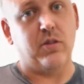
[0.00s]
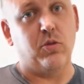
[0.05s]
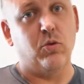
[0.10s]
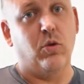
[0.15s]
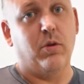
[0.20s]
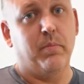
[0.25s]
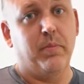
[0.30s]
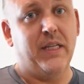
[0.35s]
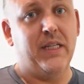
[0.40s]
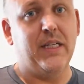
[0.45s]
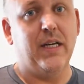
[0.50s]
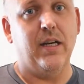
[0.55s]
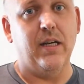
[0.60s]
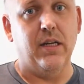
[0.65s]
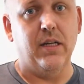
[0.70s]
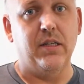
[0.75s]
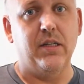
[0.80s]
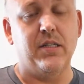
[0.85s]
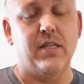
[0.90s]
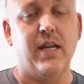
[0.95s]
store
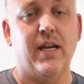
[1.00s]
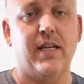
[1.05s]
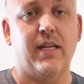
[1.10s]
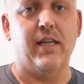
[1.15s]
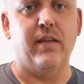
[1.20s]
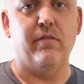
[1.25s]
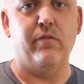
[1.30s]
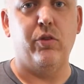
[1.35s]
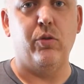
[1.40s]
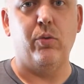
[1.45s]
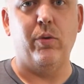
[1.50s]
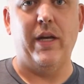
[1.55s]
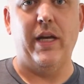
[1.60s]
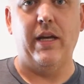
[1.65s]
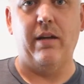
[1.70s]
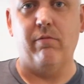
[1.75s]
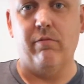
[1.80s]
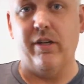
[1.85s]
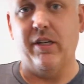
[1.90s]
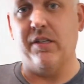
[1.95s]
because that gives you
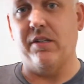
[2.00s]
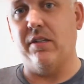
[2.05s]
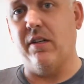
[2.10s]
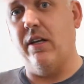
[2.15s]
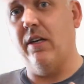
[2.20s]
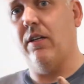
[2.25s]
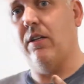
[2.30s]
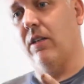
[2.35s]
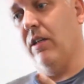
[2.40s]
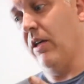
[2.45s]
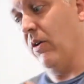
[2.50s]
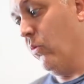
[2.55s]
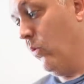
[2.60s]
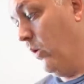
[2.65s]
a recycling